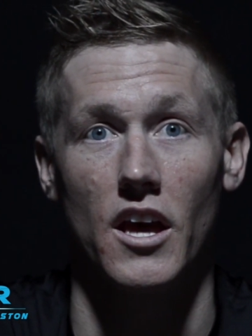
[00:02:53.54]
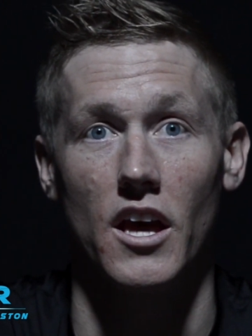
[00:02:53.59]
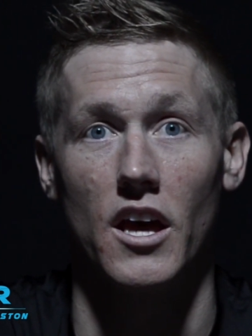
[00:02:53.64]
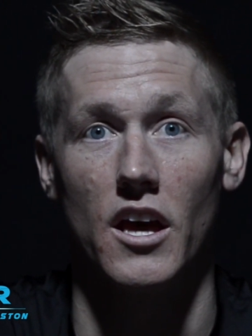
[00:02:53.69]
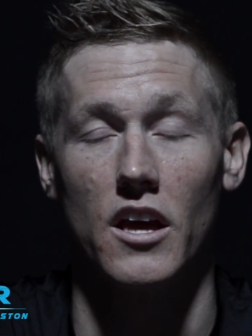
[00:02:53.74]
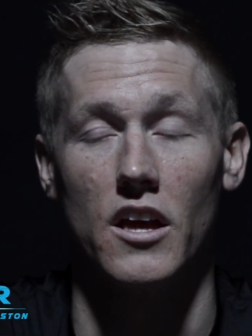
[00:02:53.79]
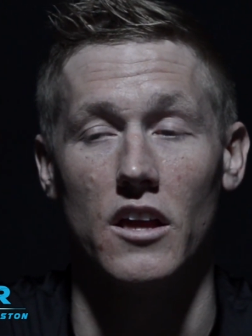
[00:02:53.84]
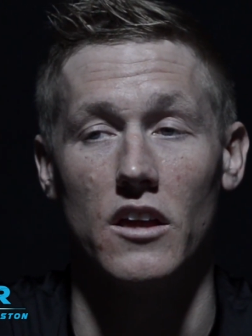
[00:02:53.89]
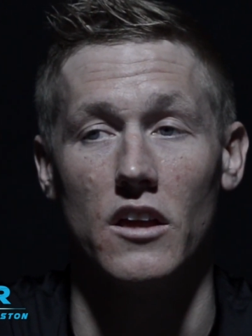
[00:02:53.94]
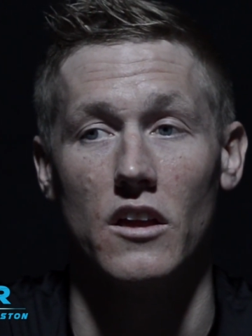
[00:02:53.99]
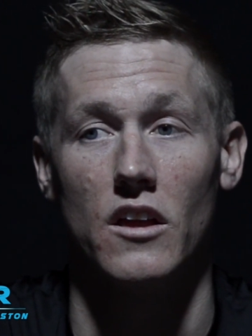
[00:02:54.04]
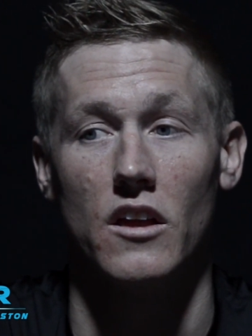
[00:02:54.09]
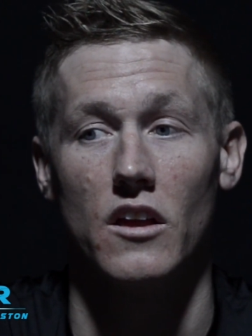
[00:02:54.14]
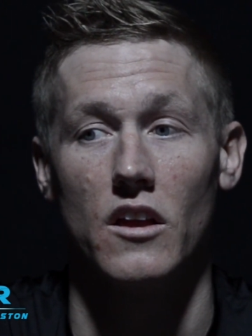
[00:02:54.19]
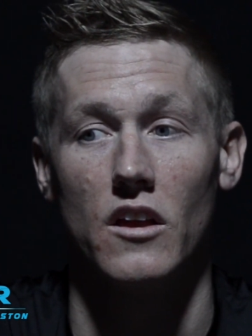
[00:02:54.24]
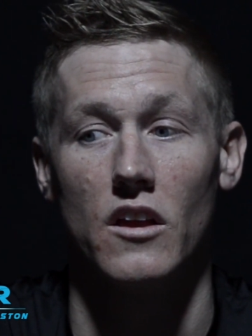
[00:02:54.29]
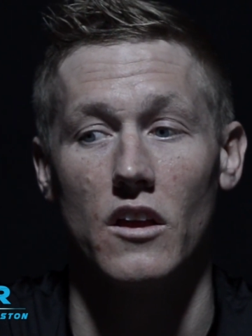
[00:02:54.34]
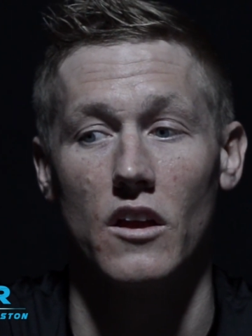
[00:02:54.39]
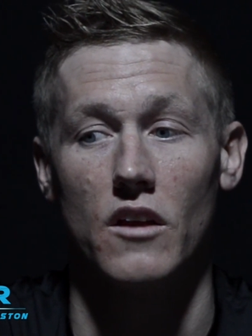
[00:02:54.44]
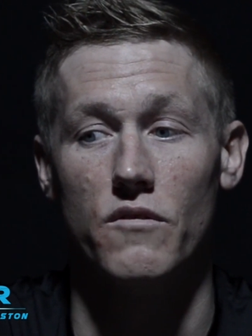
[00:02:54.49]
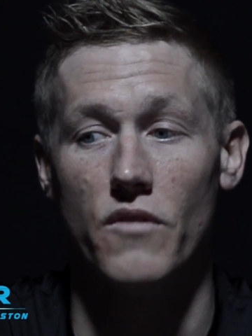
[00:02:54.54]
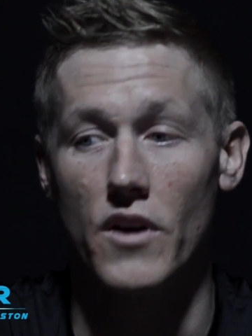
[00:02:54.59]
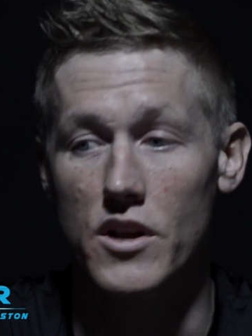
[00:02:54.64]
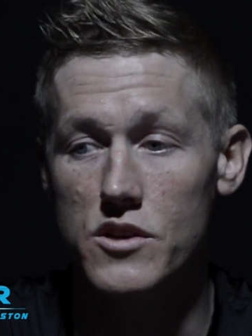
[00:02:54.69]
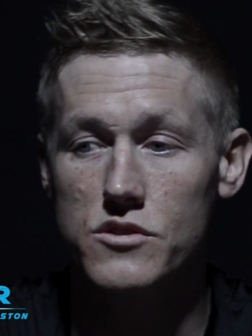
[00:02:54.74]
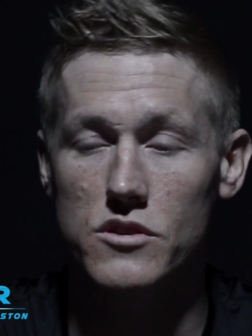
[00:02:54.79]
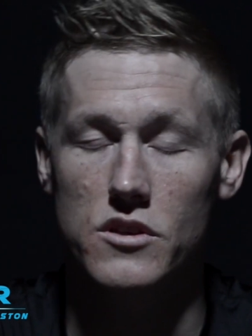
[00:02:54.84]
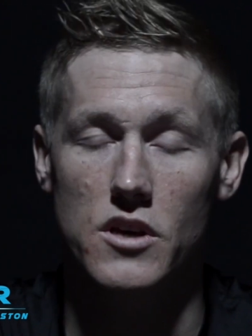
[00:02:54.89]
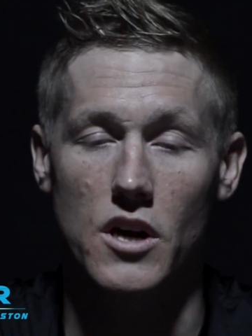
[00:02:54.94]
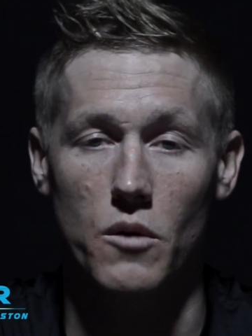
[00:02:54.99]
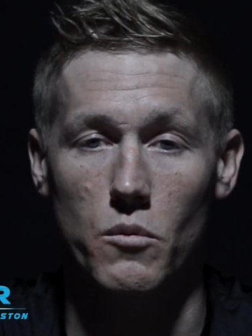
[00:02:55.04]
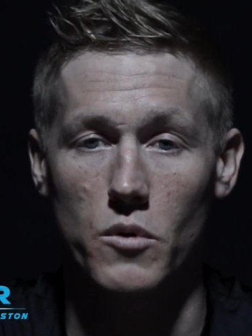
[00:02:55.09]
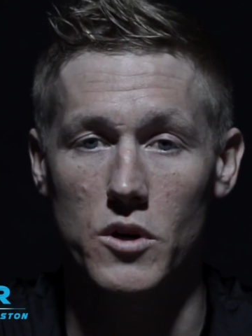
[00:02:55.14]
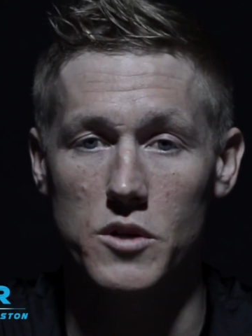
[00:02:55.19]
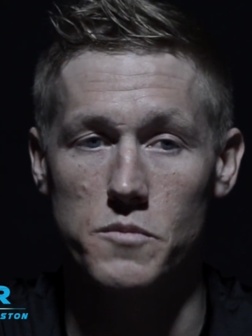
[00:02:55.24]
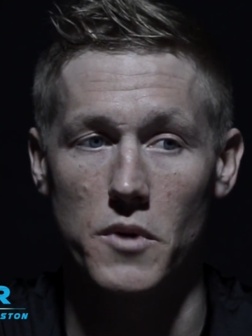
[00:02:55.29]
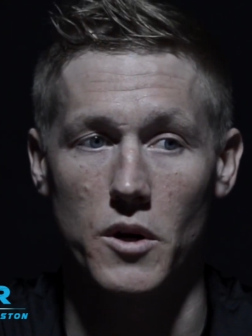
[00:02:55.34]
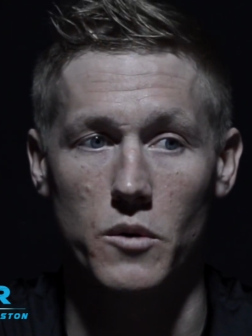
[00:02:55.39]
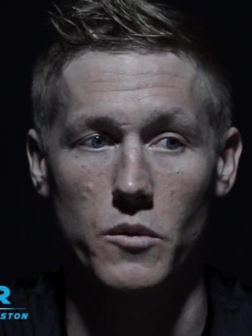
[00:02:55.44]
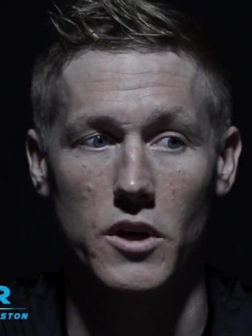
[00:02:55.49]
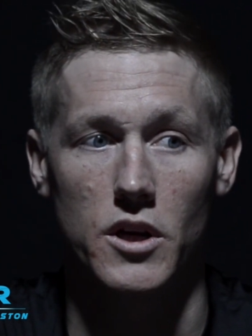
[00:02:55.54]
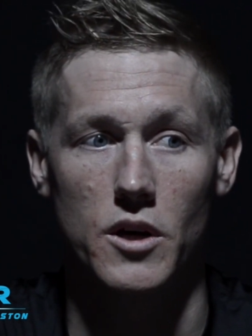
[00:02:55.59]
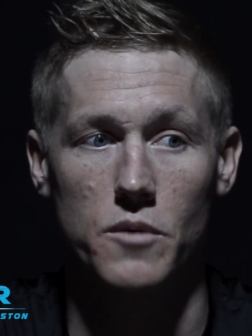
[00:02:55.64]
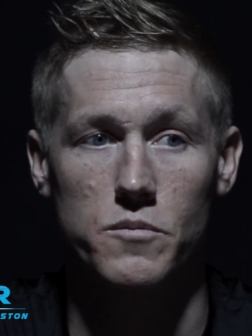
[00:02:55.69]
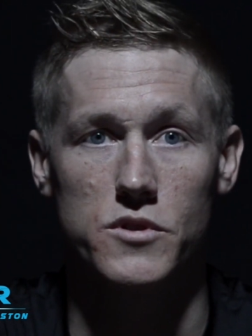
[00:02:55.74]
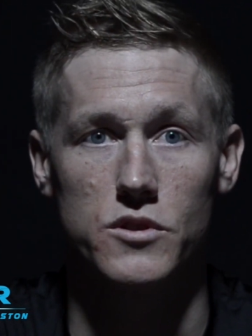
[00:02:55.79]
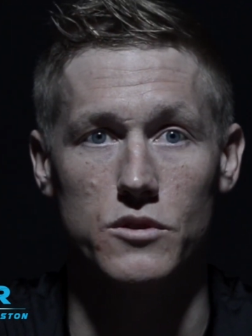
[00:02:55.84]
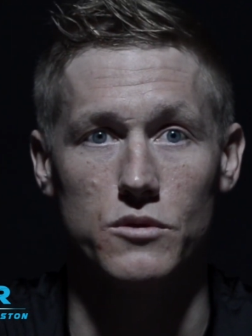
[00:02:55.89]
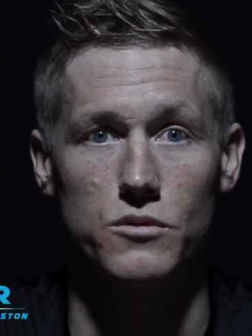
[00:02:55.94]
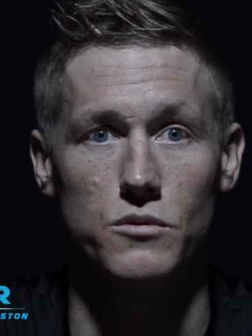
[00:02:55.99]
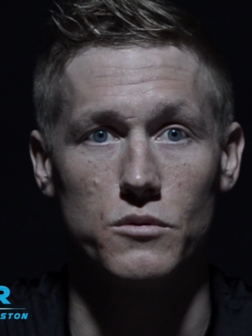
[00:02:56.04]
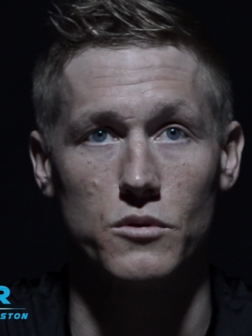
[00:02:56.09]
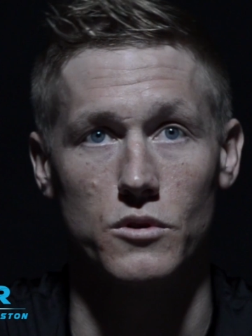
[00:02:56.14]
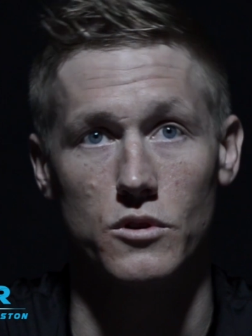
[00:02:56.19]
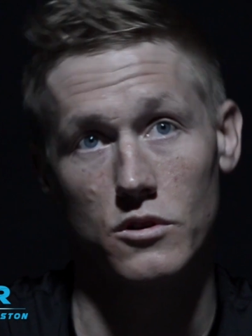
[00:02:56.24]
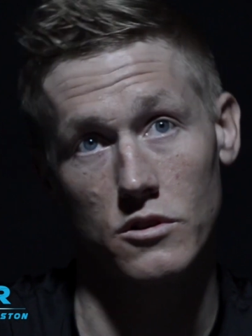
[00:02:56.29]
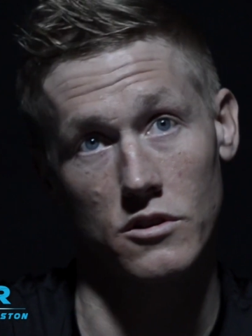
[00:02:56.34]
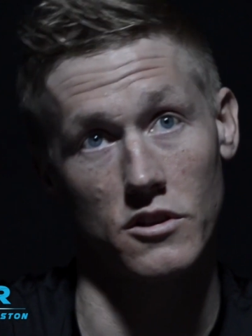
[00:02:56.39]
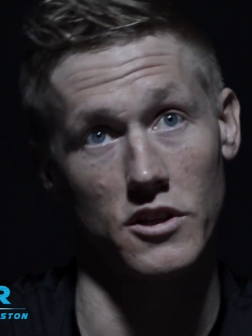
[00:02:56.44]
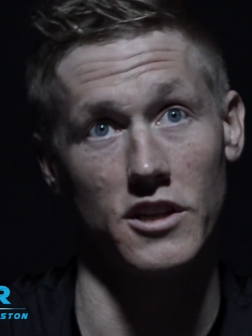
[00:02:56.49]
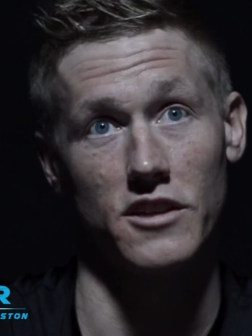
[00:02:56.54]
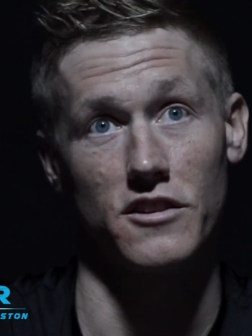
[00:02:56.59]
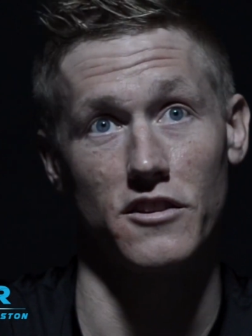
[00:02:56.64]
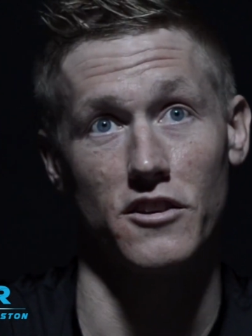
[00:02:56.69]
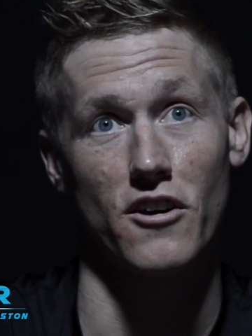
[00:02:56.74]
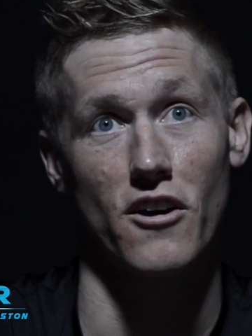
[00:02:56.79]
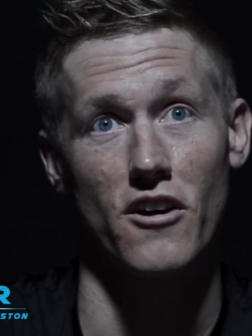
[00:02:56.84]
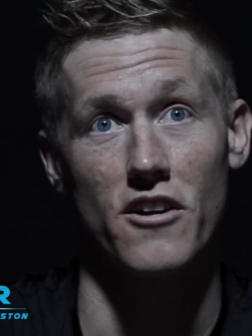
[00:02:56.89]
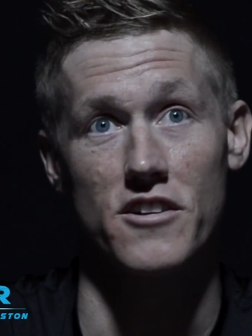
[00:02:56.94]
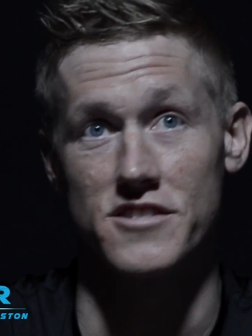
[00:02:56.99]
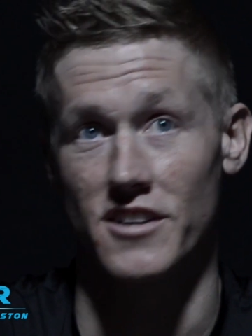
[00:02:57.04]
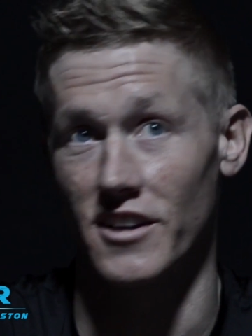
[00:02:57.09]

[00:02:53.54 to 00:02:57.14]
And eventually I worked my way up to cleaning the cars.